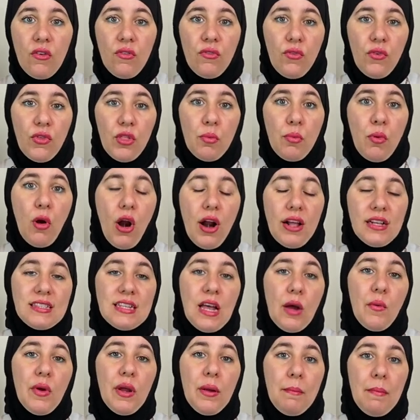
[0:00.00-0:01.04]
for the products
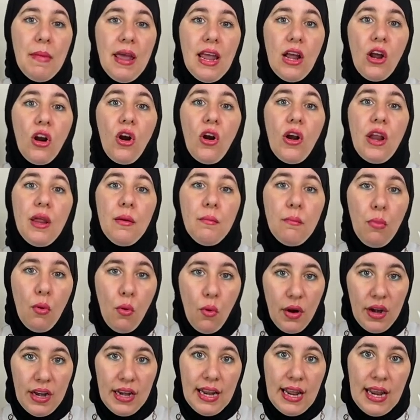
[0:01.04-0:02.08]
that we make are
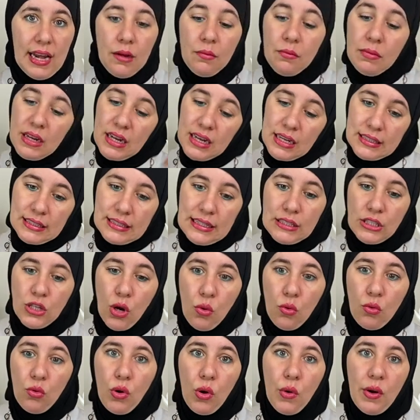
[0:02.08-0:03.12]
imported in because they
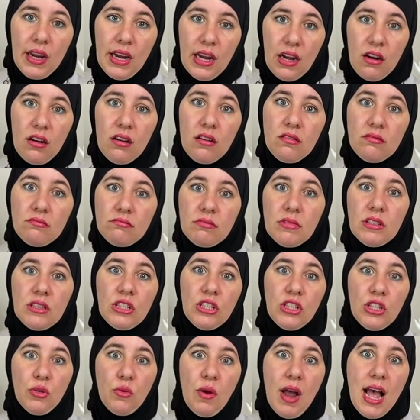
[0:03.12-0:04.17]
don't grow here in
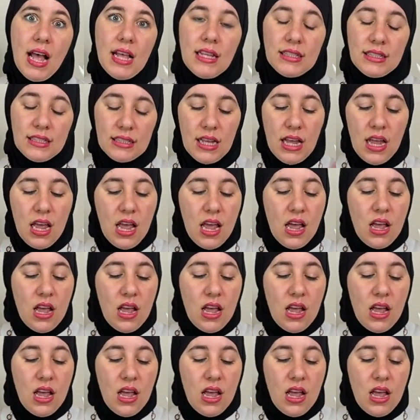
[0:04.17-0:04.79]
the US.